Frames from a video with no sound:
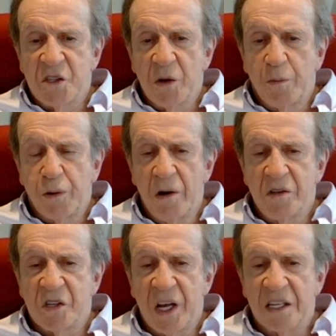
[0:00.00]
It's a
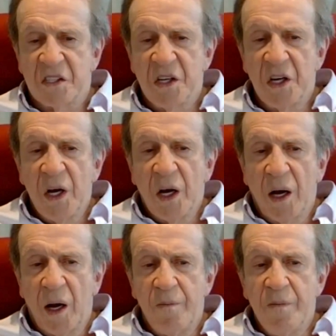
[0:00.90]
process.
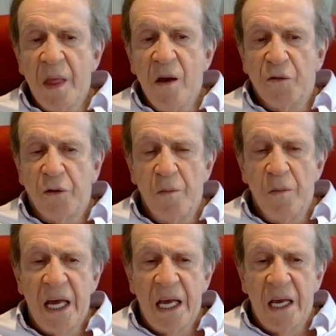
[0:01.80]

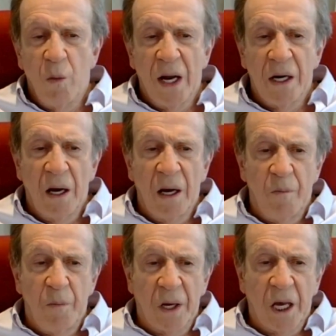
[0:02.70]
For me,
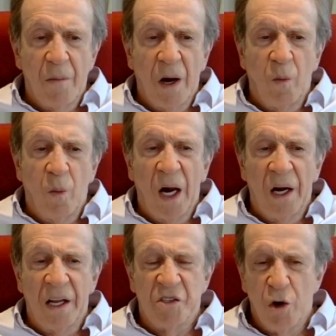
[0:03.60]
when I become
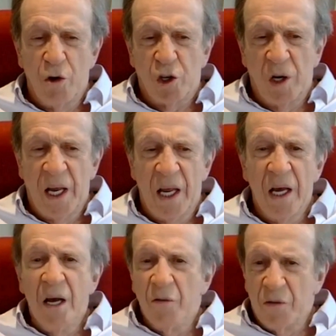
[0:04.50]
unwell, it's
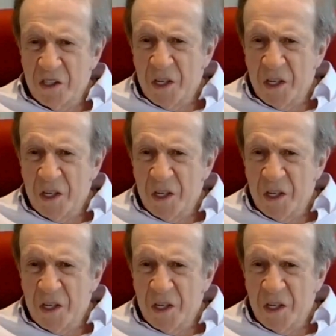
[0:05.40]
usually